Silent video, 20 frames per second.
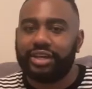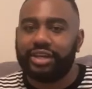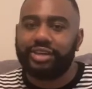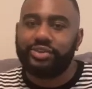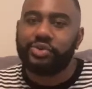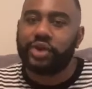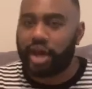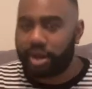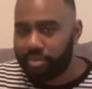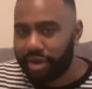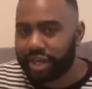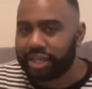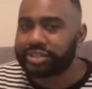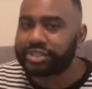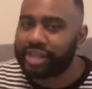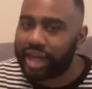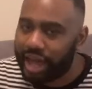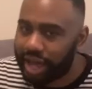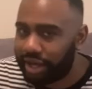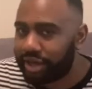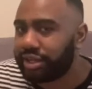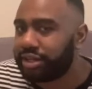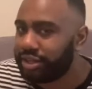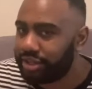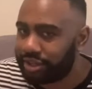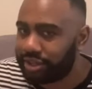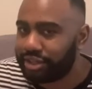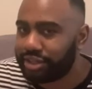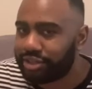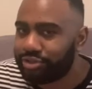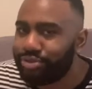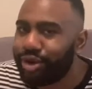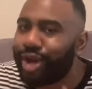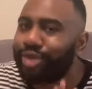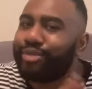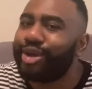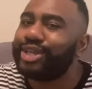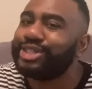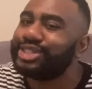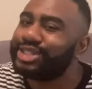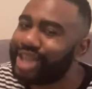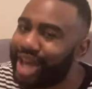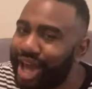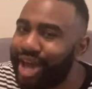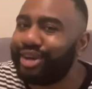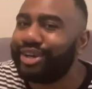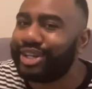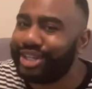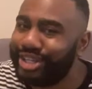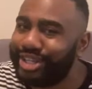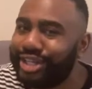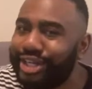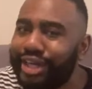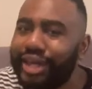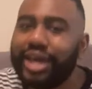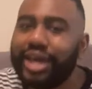You gotta make it sound good. You gotta make it sound good.